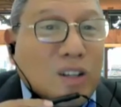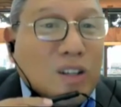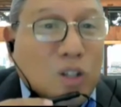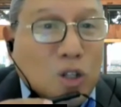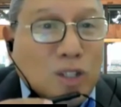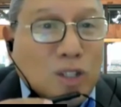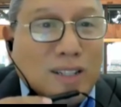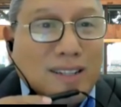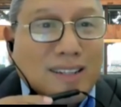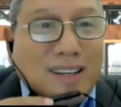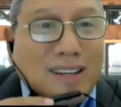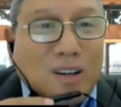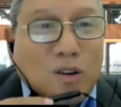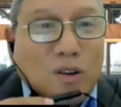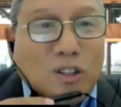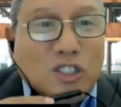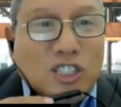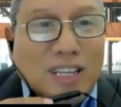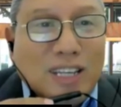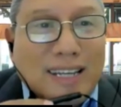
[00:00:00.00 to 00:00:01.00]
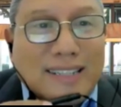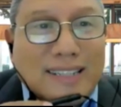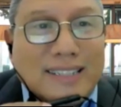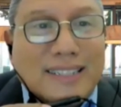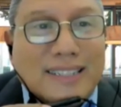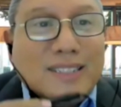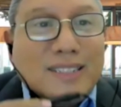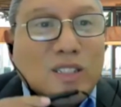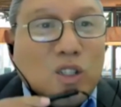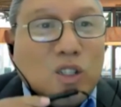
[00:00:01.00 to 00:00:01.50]
Good
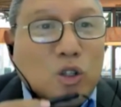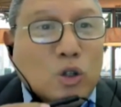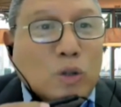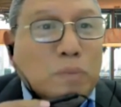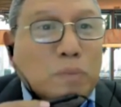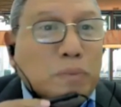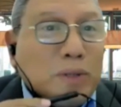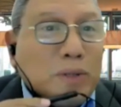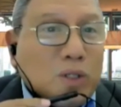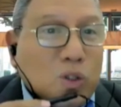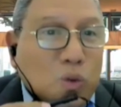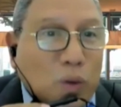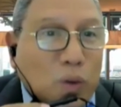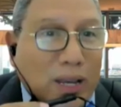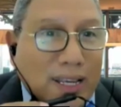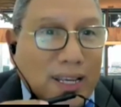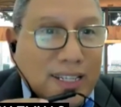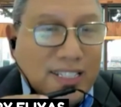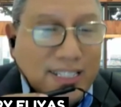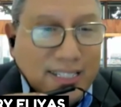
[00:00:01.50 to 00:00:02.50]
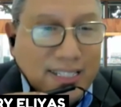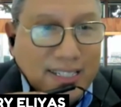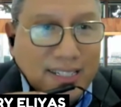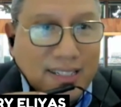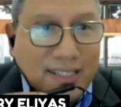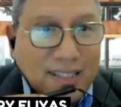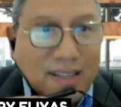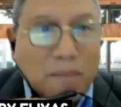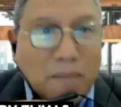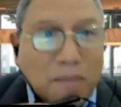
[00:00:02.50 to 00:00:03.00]
negotiators, good
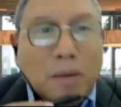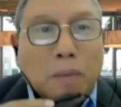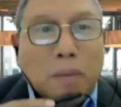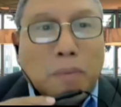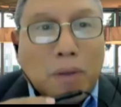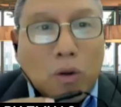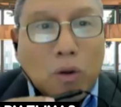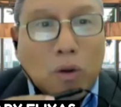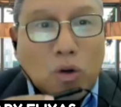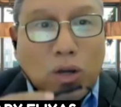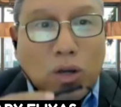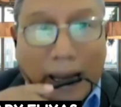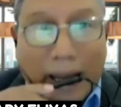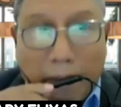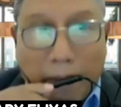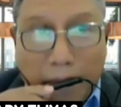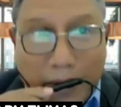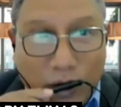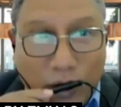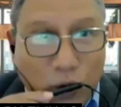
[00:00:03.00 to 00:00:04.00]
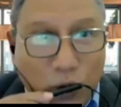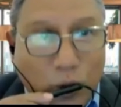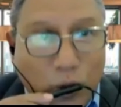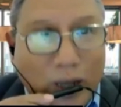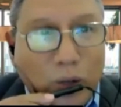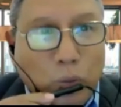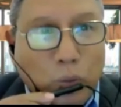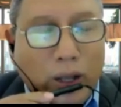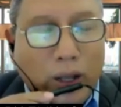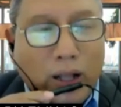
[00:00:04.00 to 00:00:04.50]
persuasion, people who can
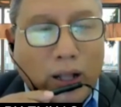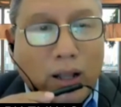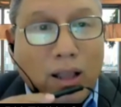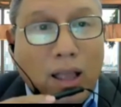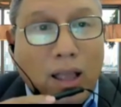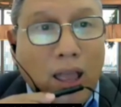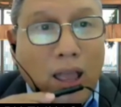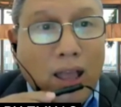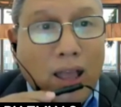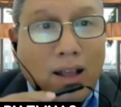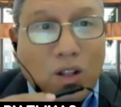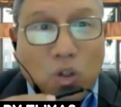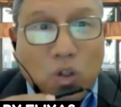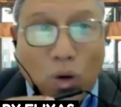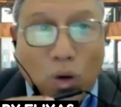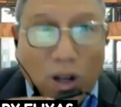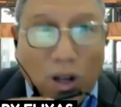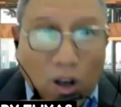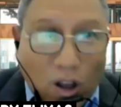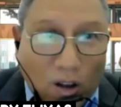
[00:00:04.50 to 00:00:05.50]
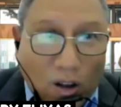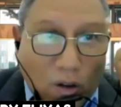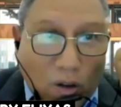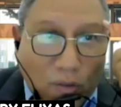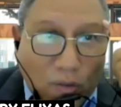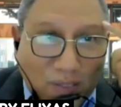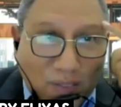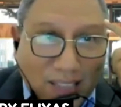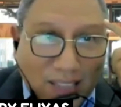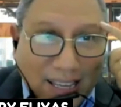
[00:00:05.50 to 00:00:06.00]
persuade well, do a lot
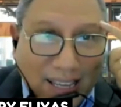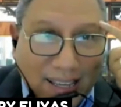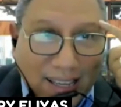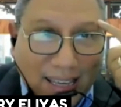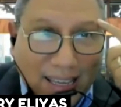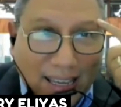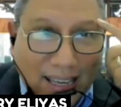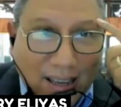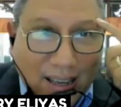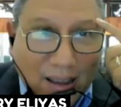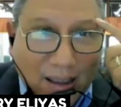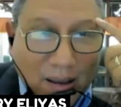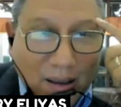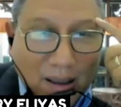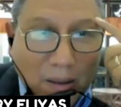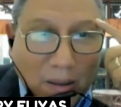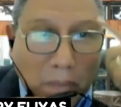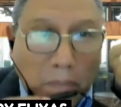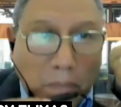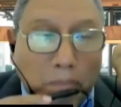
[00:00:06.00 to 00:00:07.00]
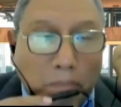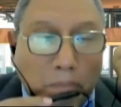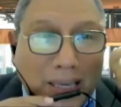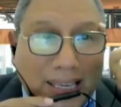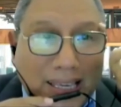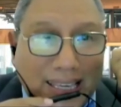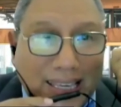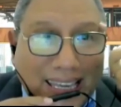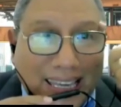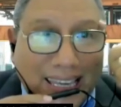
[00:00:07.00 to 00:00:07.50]
of thinking.
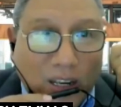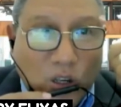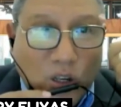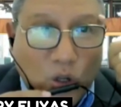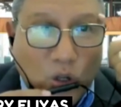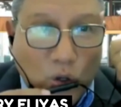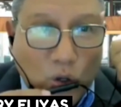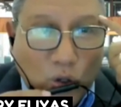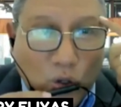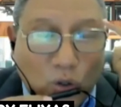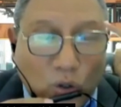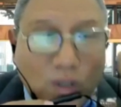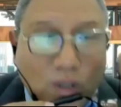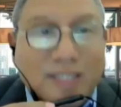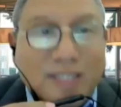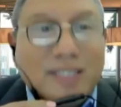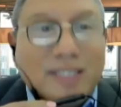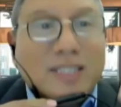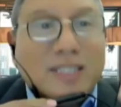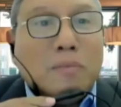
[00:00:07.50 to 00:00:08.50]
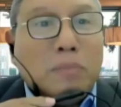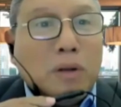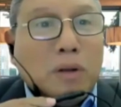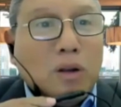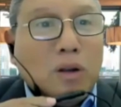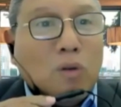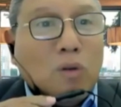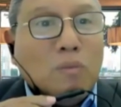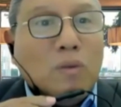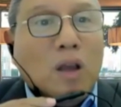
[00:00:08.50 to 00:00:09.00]
Pikir dulu
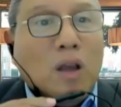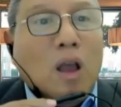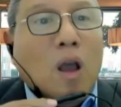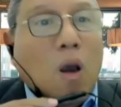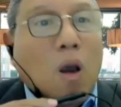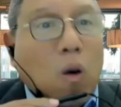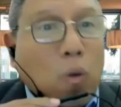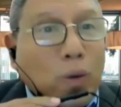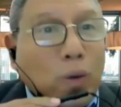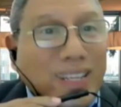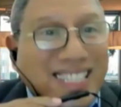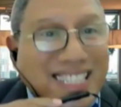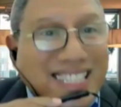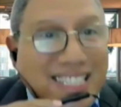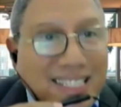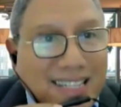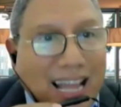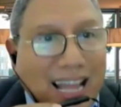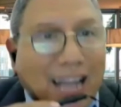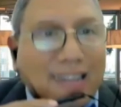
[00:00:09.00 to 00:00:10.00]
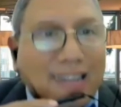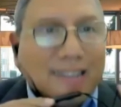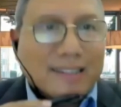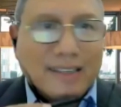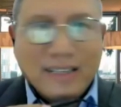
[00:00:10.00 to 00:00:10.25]
sebelum we start